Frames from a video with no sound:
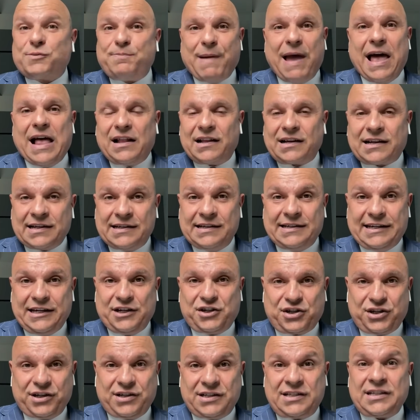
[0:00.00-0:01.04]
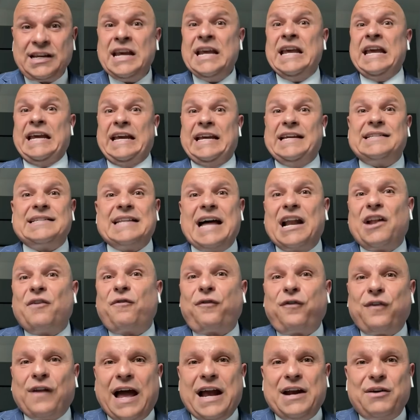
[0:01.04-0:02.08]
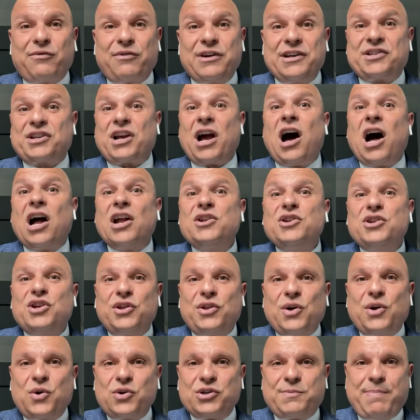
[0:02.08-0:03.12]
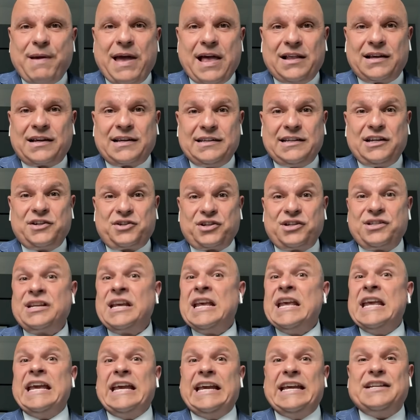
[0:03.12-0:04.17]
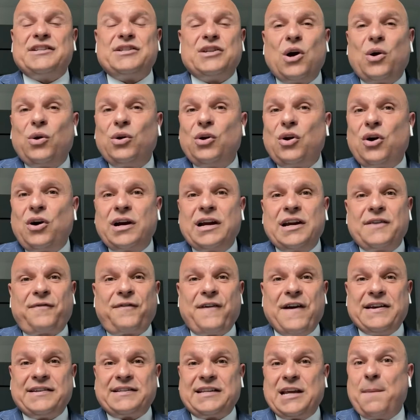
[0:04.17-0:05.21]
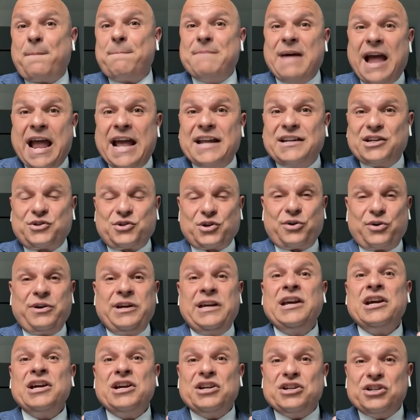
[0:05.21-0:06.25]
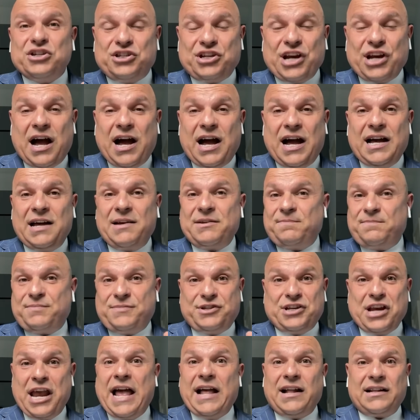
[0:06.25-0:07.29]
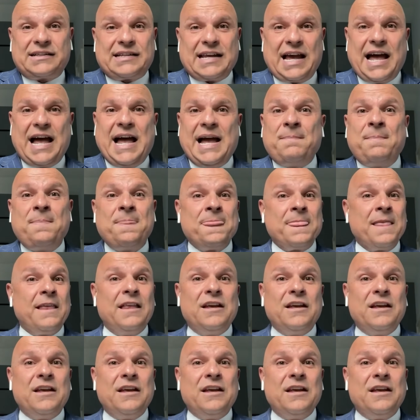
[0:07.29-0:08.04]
bail conditions. He's not a flight risk under those bail conditions. He's no longer facing mandatory jail time.